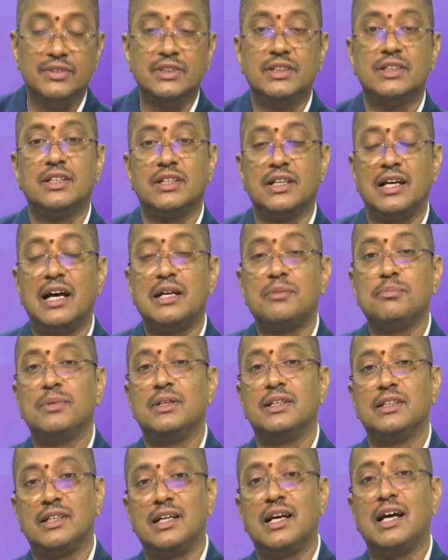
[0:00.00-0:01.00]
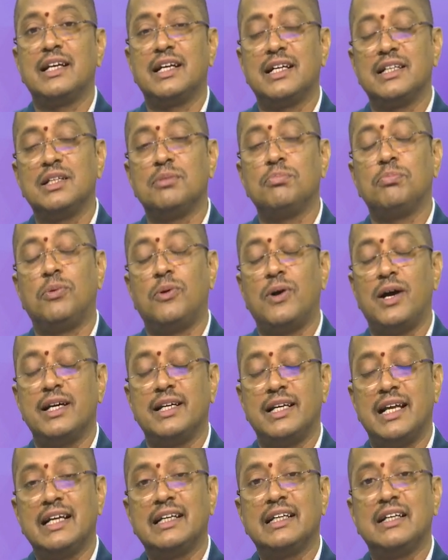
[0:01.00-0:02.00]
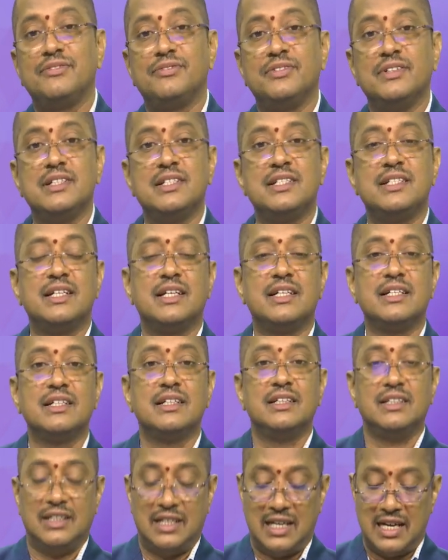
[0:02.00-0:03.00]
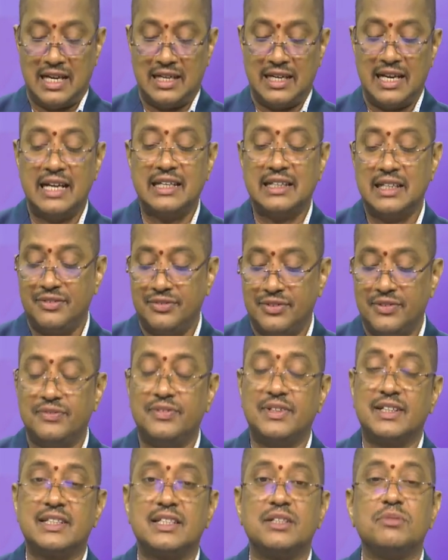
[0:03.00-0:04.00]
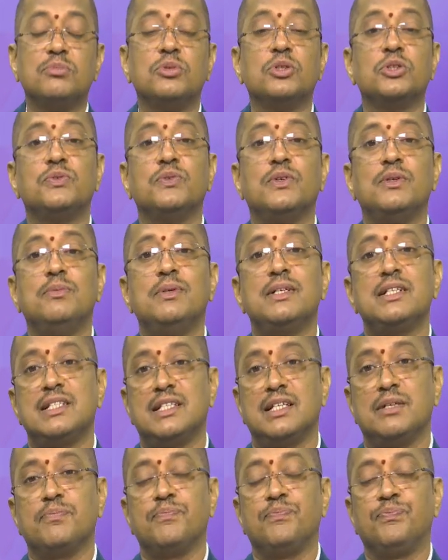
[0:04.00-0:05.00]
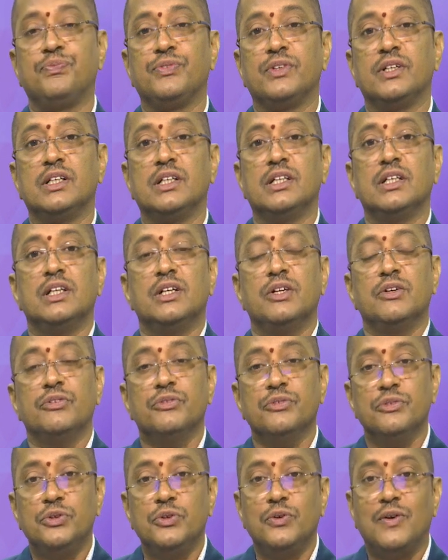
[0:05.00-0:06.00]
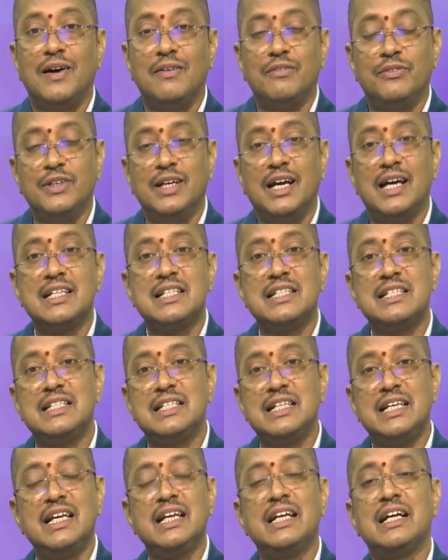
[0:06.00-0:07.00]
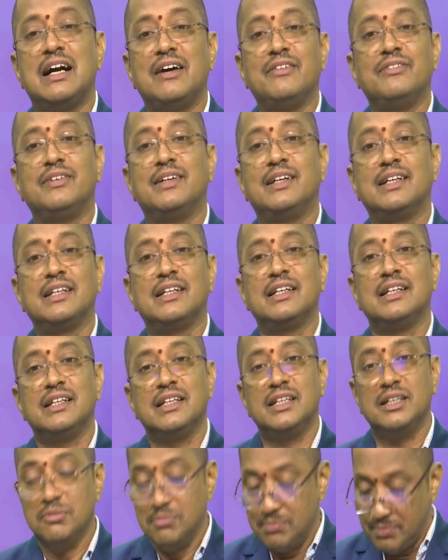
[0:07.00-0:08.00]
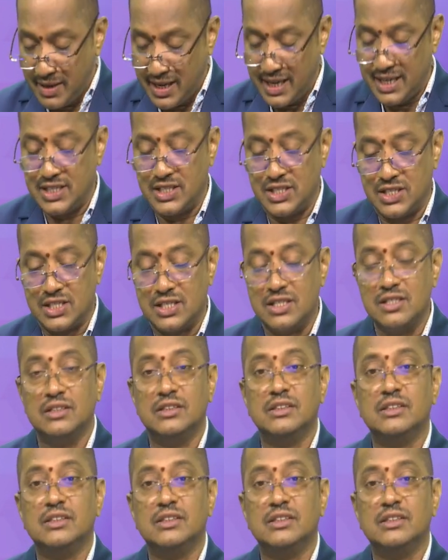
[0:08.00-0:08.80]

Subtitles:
with the normal drawn at the point, angle of incident and angle of reflection both will be same. We are seeing our image